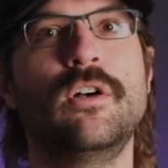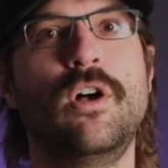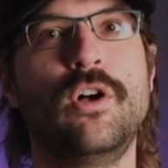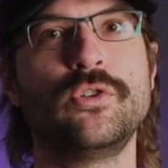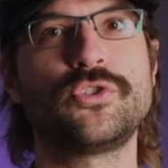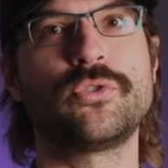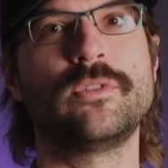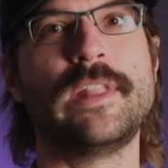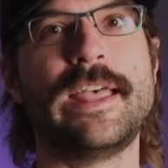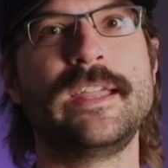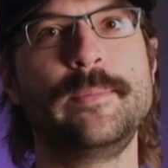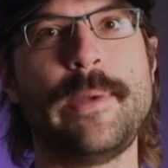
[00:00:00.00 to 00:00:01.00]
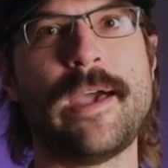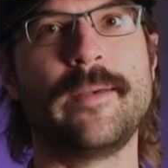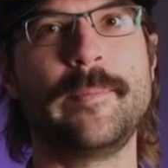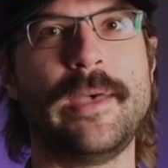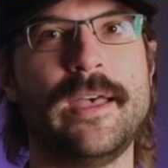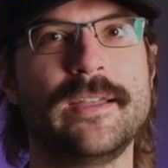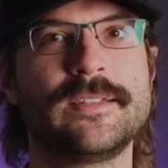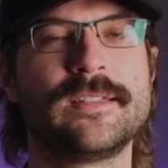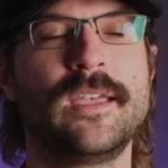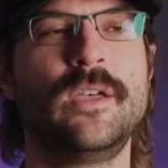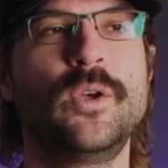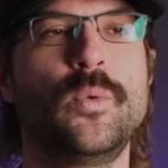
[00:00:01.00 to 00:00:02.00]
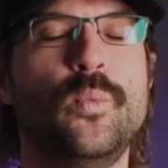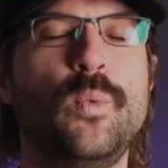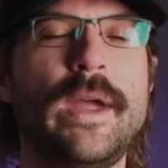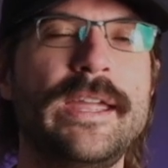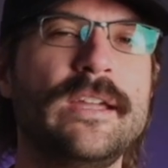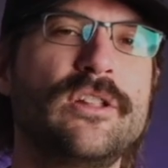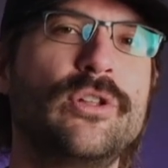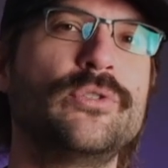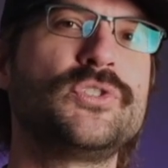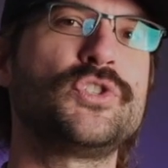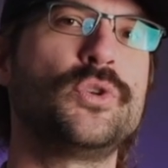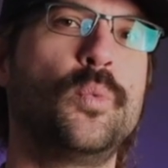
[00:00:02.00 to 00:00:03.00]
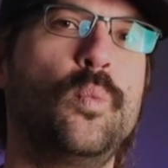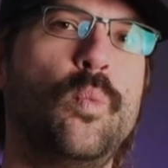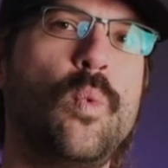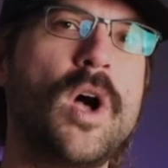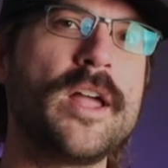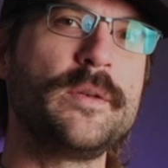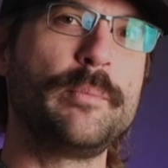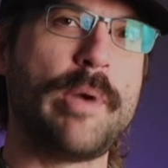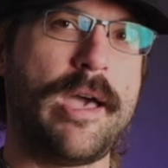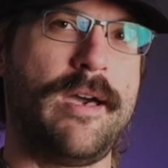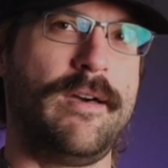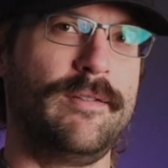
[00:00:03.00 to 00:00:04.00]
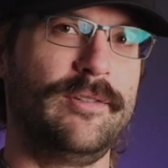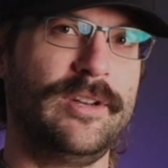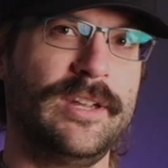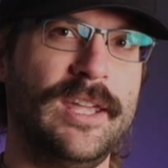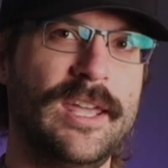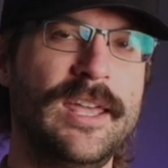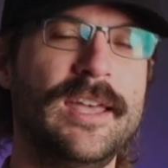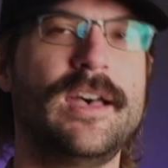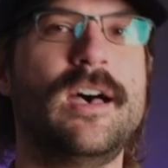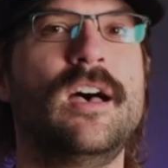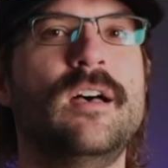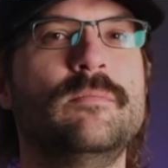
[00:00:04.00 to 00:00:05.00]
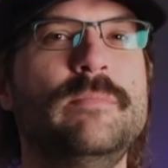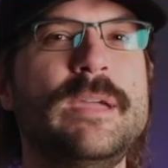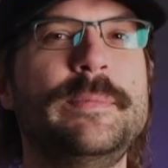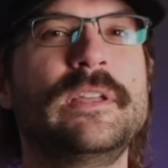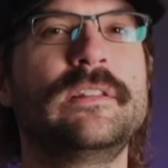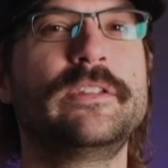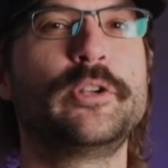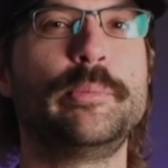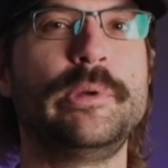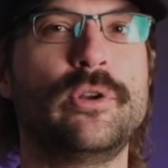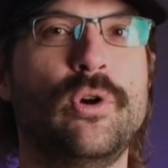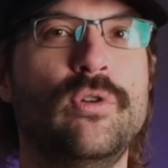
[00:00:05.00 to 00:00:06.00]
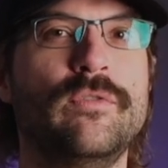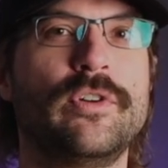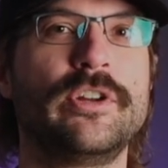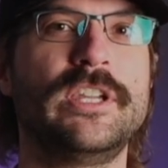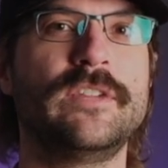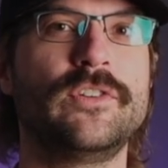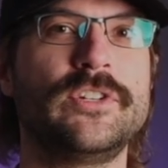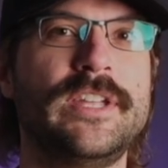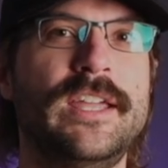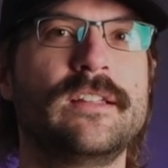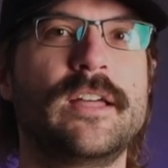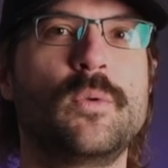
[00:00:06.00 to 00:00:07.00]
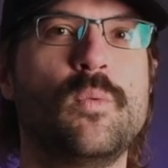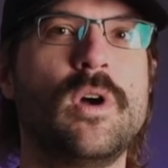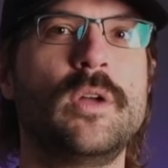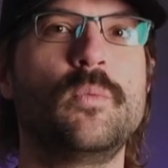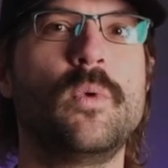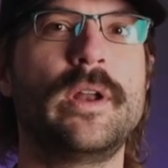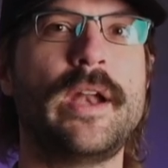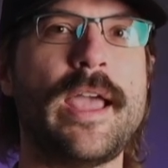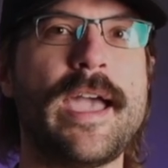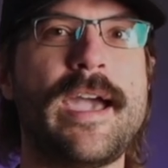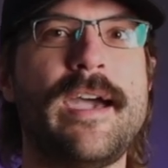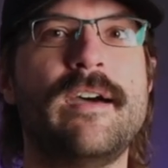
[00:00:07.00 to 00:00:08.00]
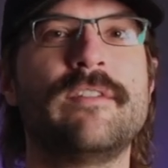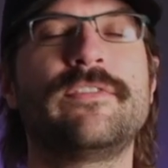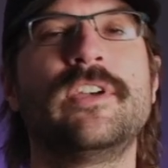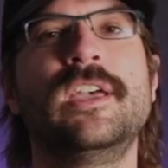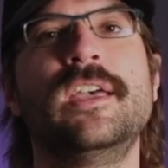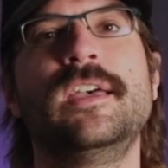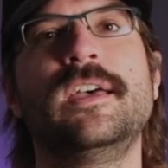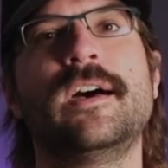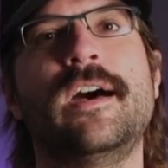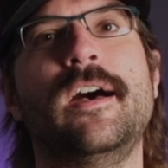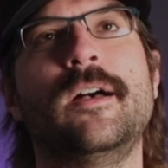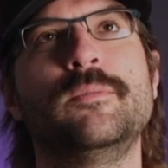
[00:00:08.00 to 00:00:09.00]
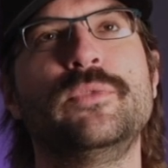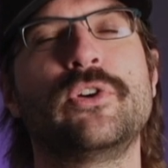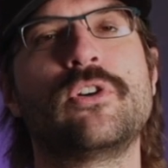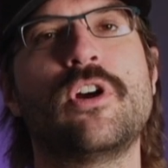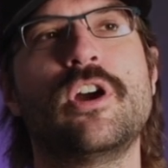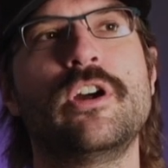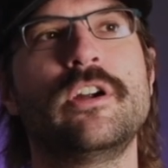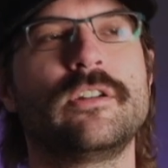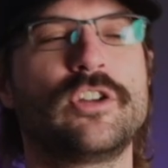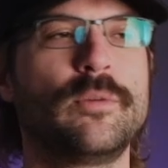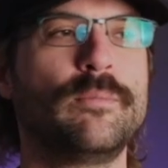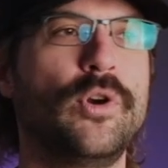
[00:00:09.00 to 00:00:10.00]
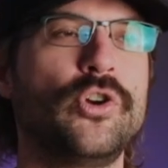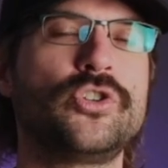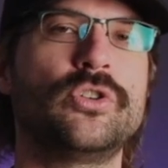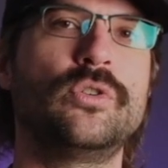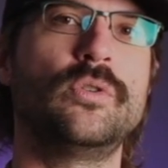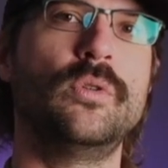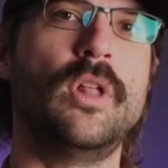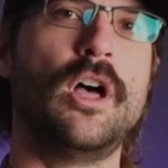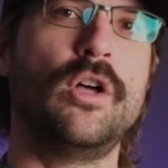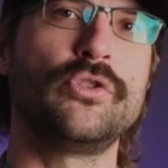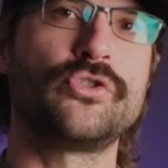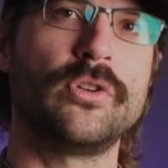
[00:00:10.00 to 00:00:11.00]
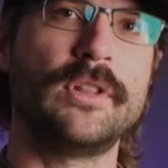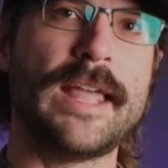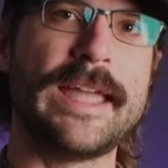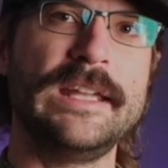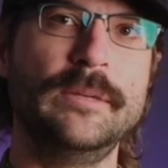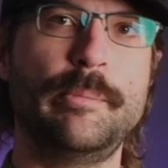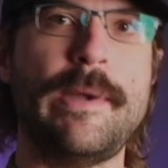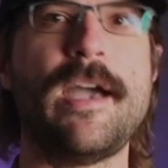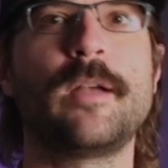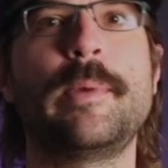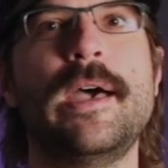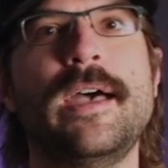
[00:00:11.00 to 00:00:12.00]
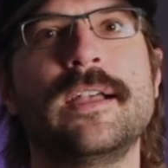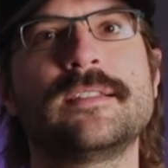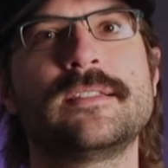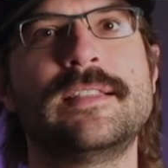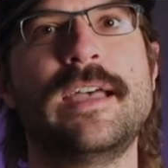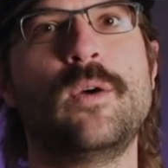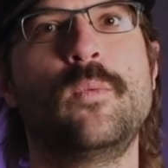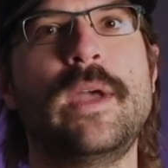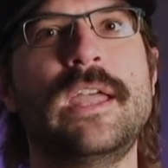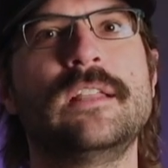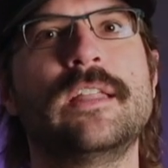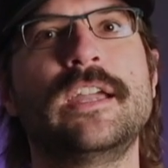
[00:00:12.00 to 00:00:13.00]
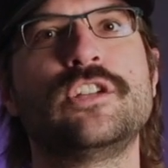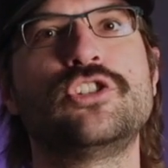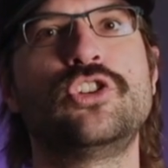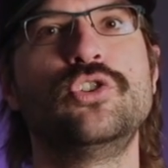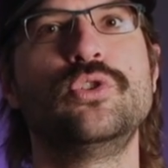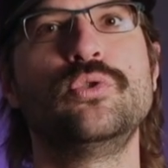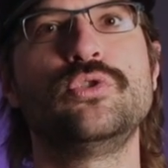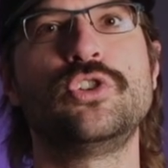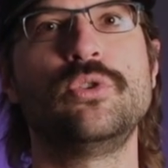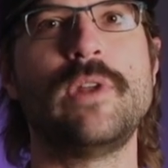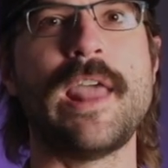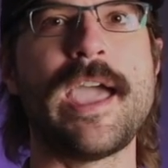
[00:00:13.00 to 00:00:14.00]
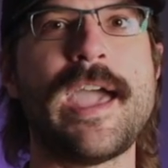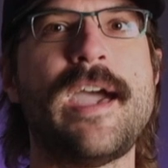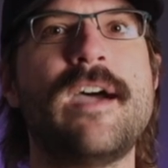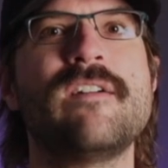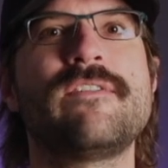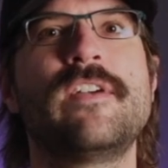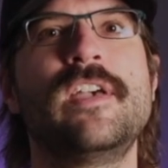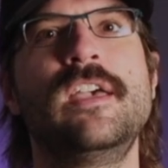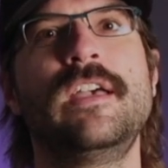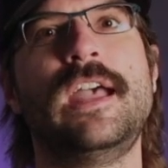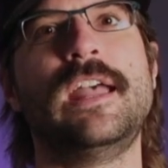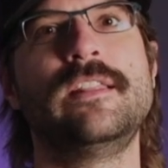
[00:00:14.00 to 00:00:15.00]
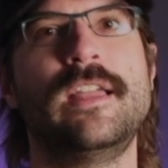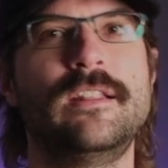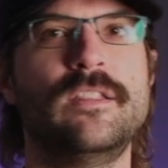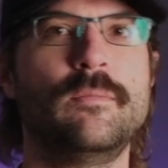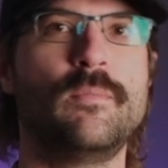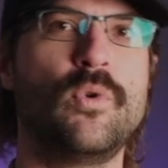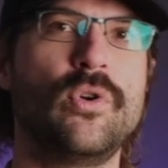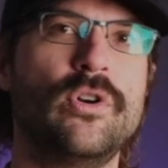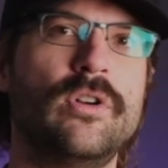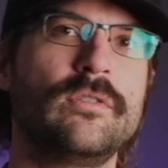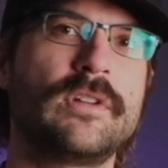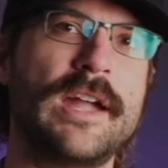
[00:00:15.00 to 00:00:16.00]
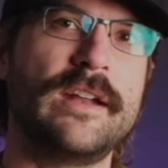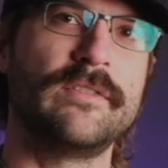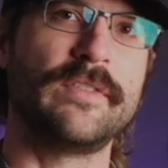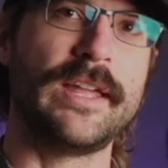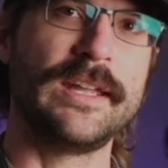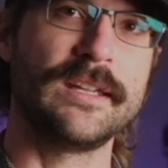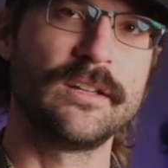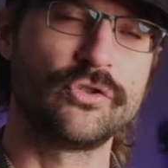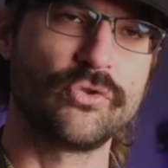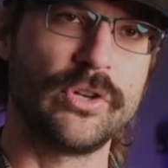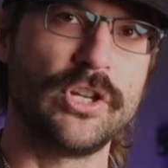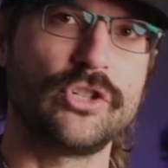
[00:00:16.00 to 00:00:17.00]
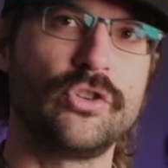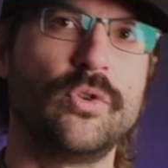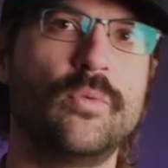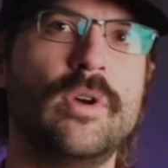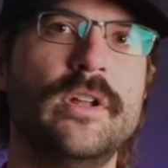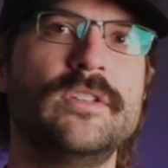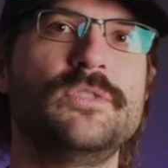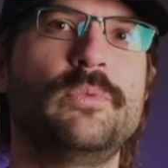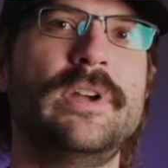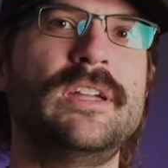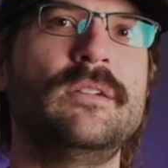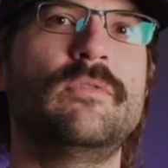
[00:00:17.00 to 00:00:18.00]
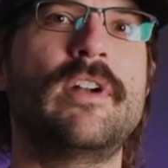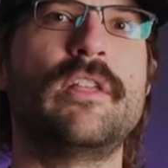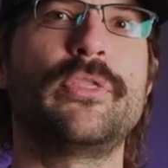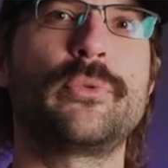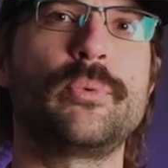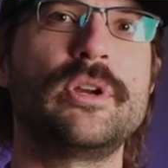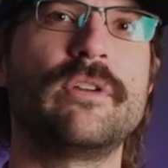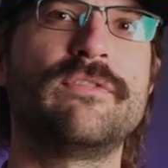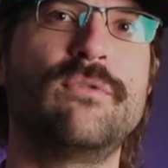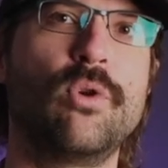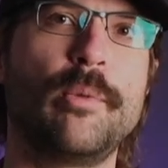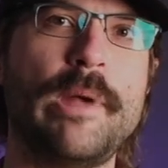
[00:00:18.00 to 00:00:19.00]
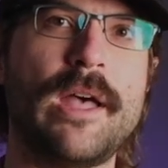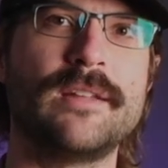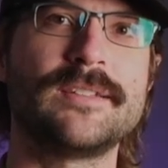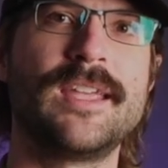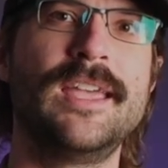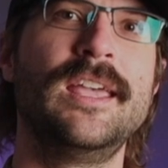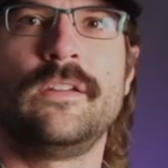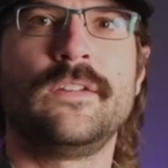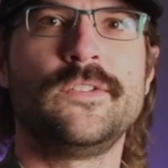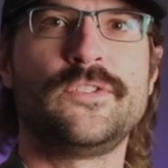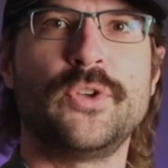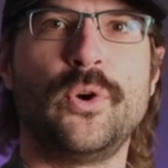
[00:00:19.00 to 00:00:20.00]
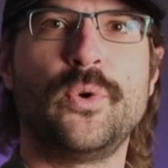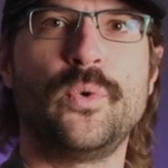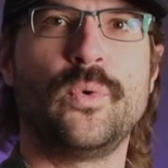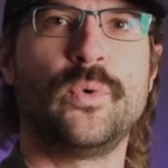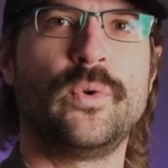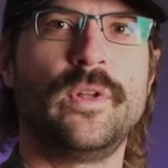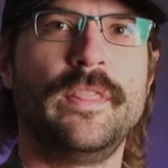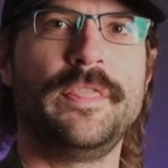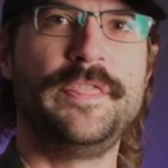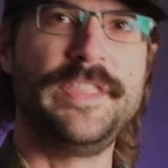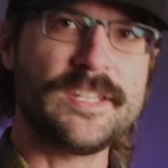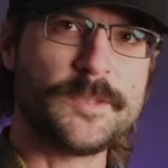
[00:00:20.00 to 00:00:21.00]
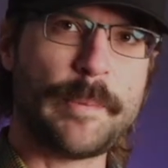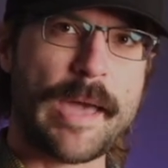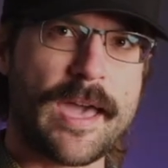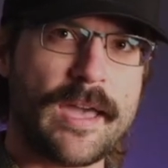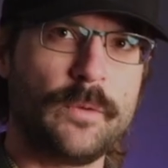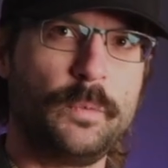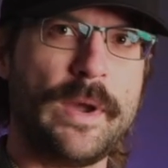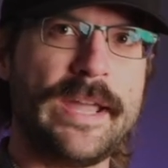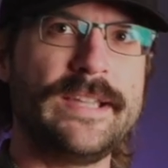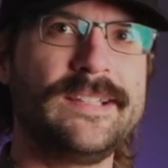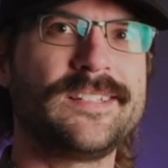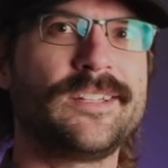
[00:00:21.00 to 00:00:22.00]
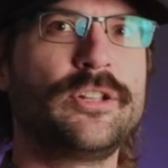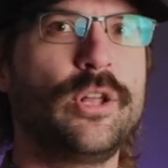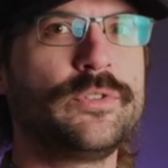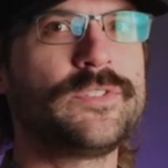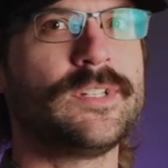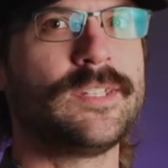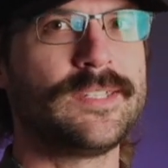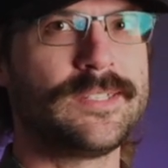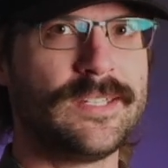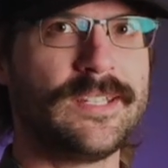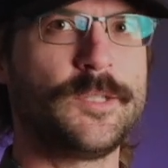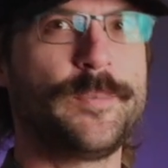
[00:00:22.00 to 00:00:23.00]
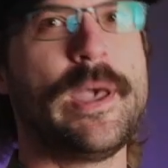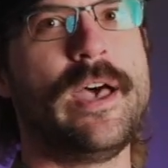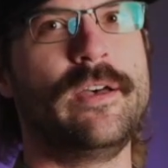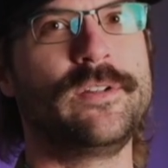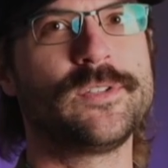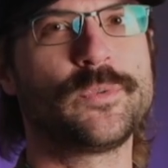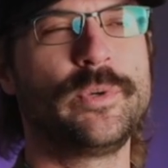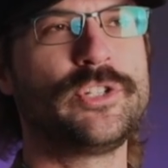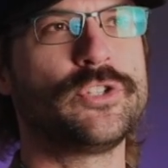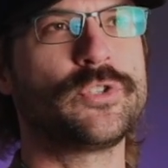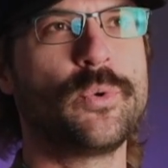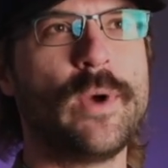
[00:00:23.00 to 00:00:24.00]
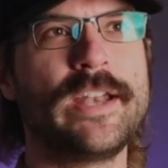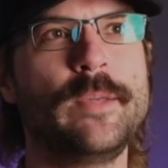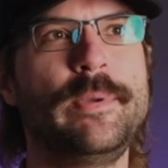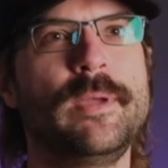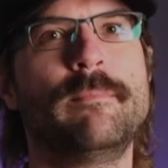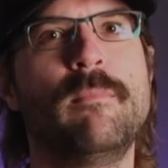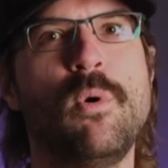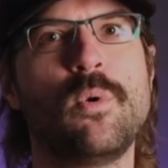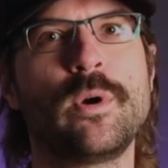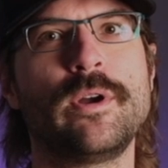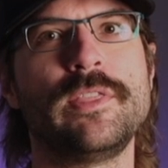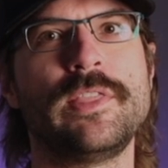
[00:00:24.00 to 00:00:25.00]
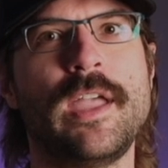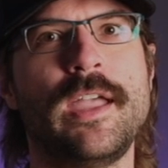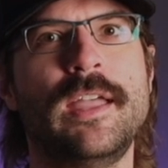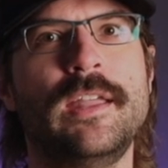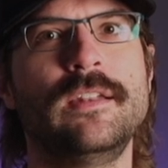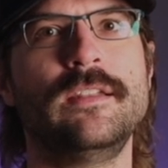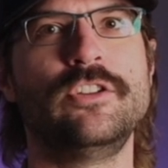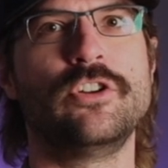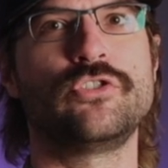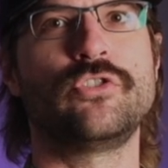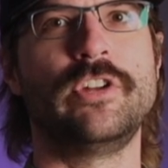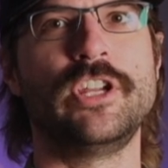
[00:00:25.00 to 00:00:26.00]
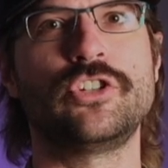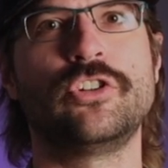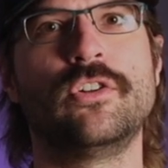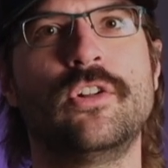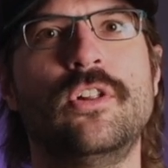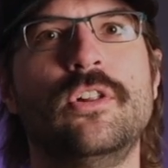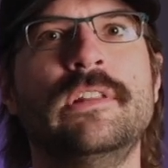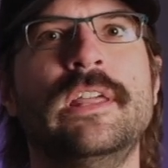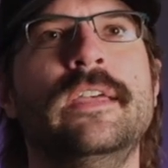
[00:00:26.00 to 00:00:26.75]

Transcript: Ultralight backpacks weigh close to 1 pound, maybe a little bit over, give or take, like 1.5. There are commercial ultralight backpacks that weigh like 2.5, and then the more kind of like traditional ones weigh around 3 or 4 pounds. So this bag weighs close to 6 pounds, which is quite a bit more than your traditional,